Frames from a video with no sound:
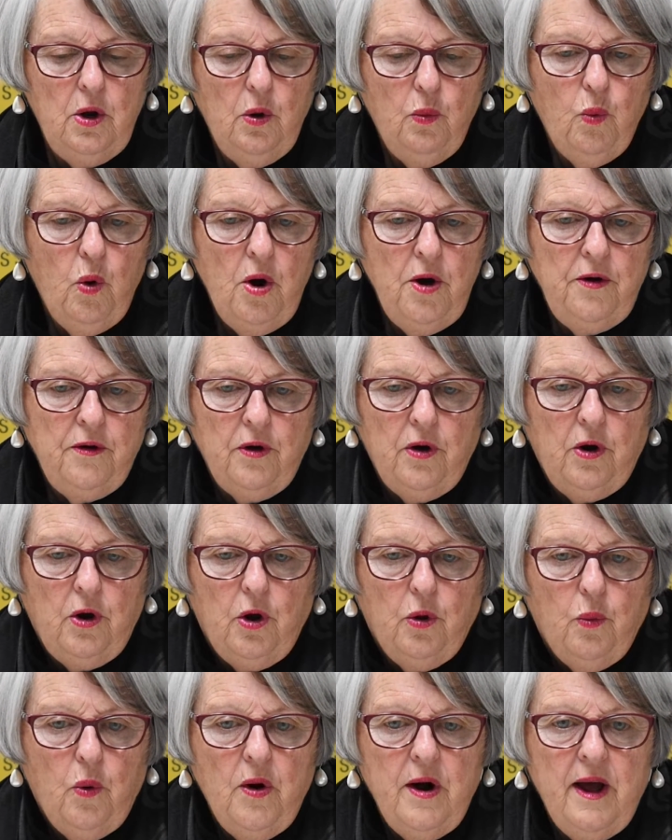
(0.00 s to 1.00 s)
What
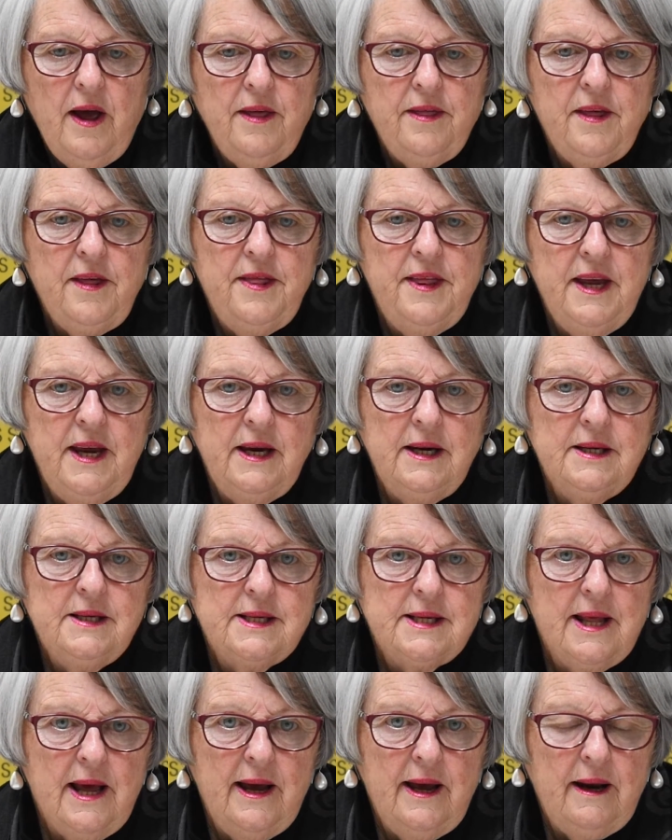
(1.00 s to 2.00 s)
are the
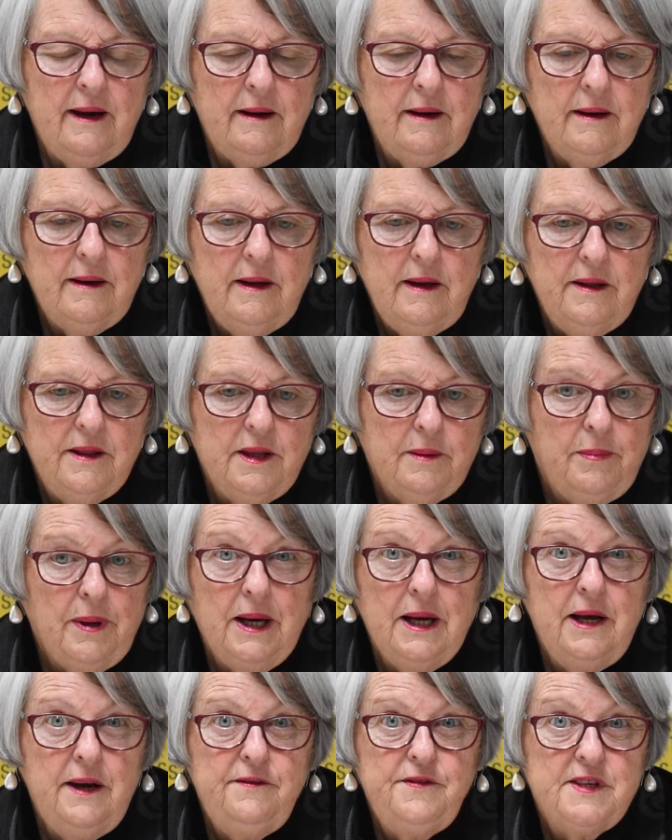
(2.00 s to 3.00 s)
things that, the
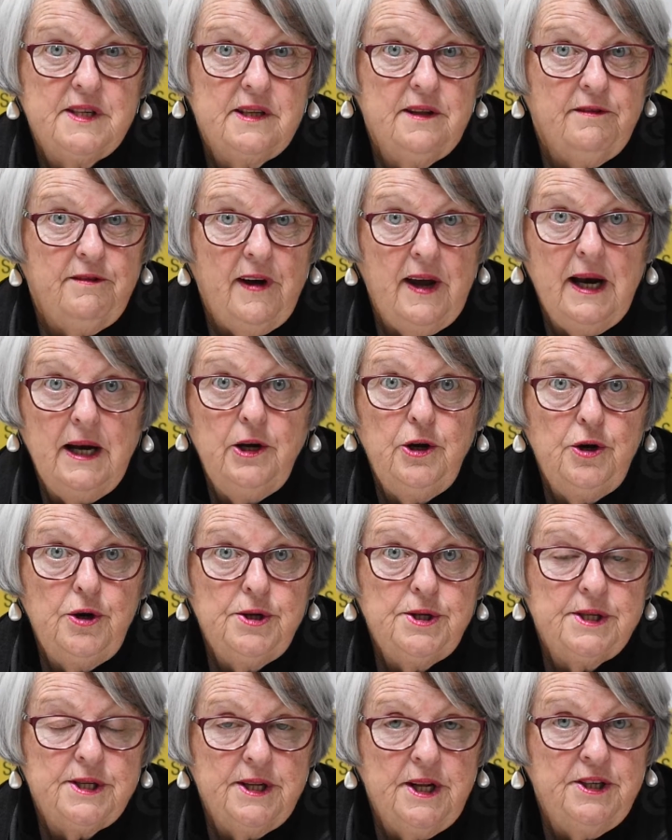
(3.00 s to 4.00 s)
beliefs, the
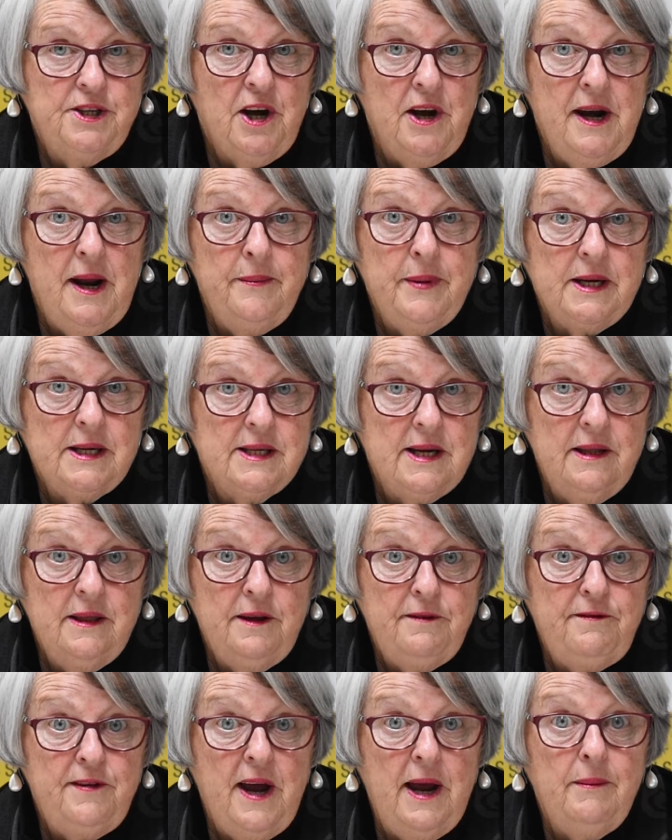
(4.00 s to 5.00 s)
values, the dynamics in
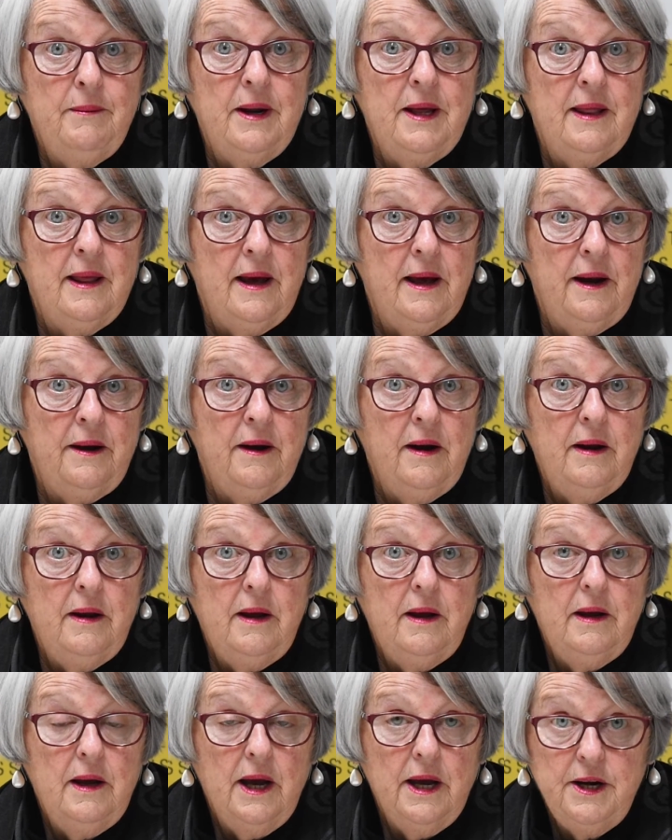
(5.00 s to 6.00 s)
the family that
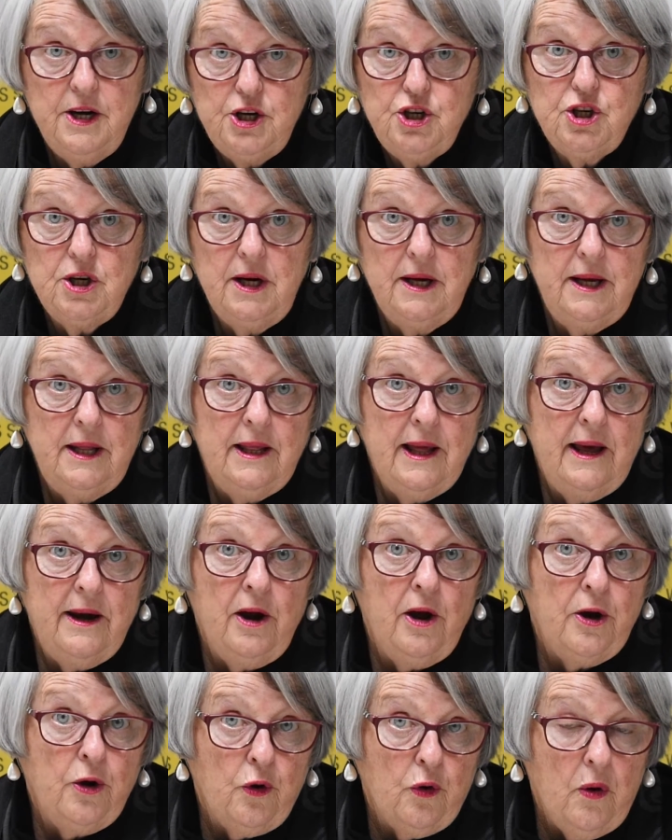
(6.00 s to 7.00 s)
initially that
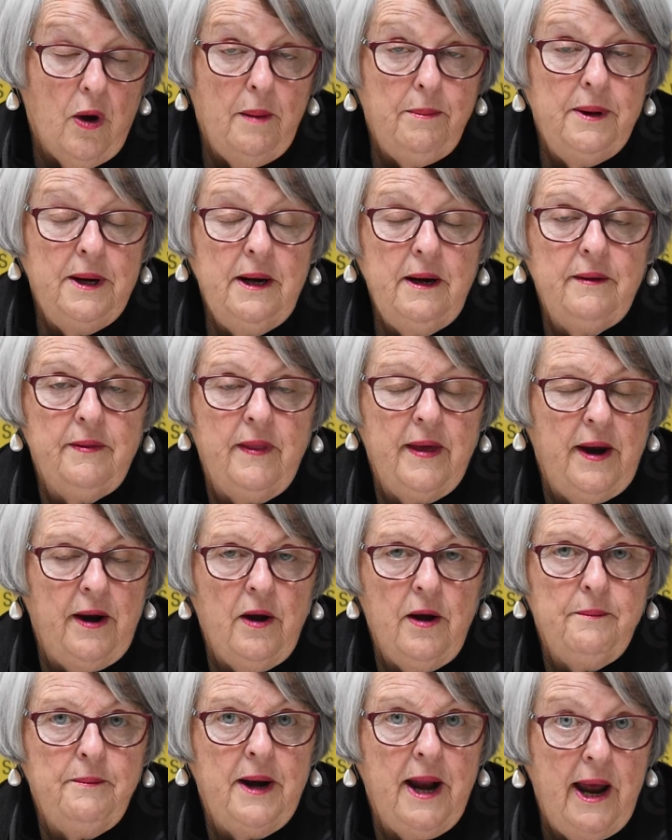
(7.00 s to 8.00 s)
I grew up in and that
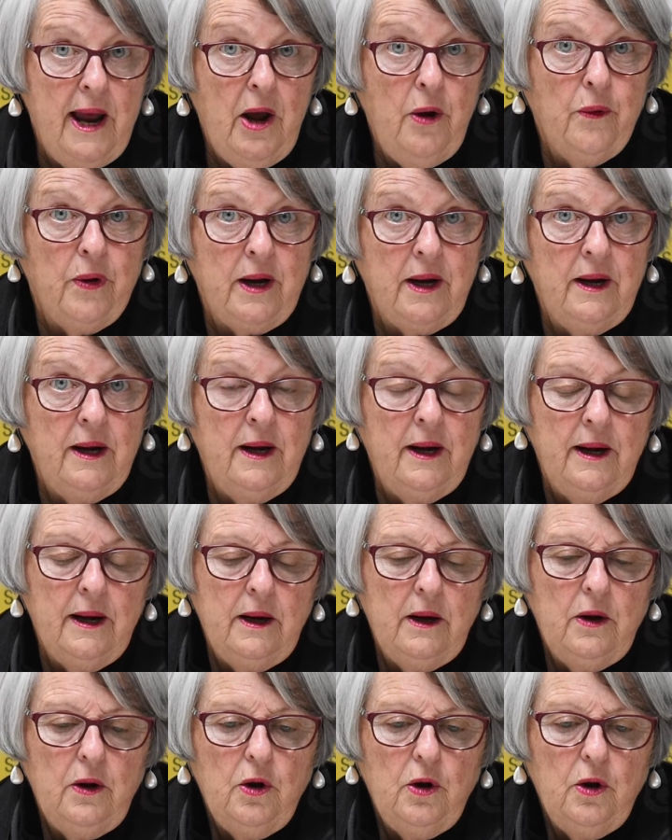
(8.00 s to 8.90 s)
I'm now in?